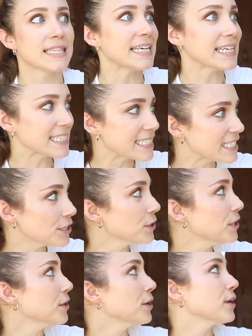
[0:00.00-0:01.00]
and the
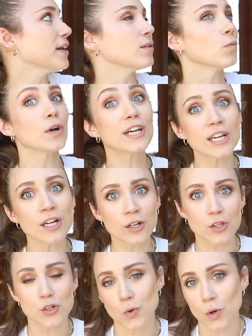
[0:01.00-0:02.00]
exterior and working on
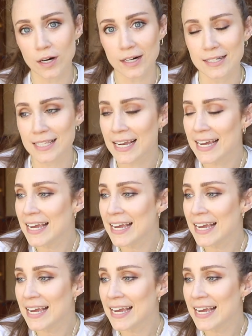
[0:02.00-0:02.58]
the doors,